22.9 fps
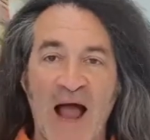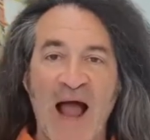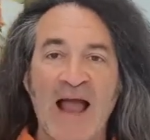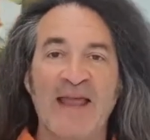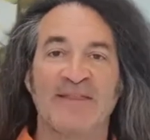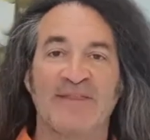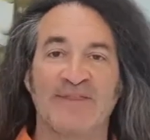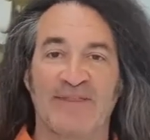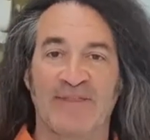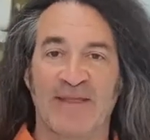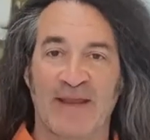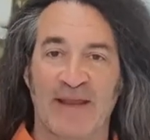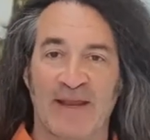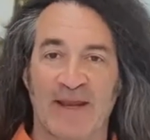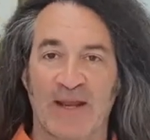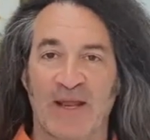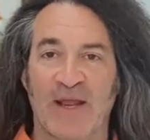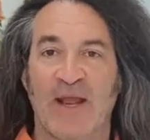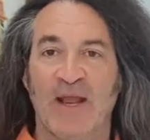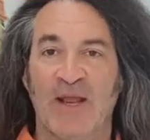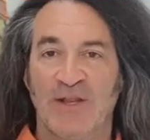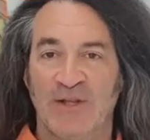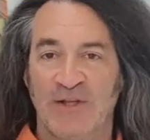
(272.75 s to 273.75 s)
I
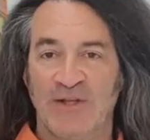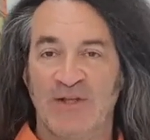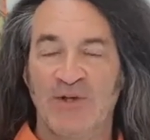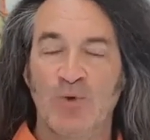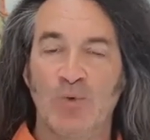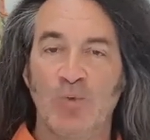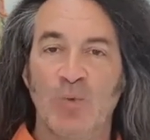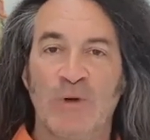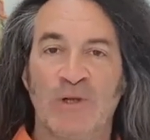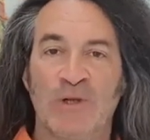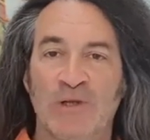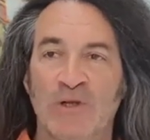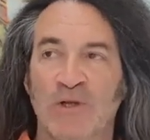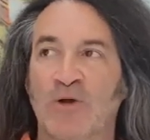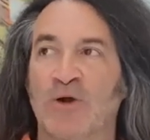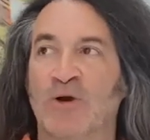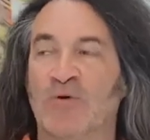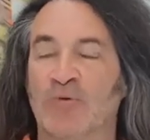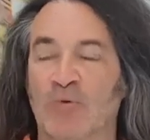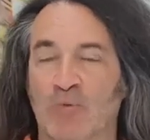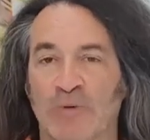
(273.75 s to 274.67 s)
think you will look